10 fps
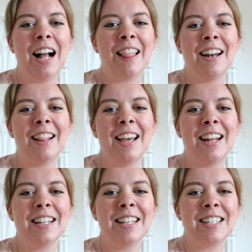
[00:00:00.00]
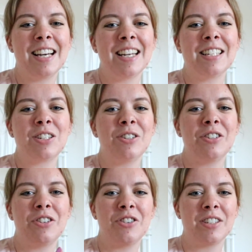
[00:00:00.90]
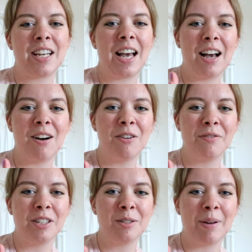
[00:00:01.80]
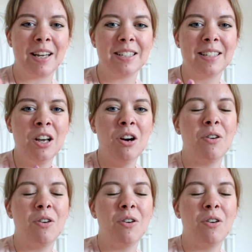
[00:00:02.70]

And then at the end of the day it's good to just get out of the space,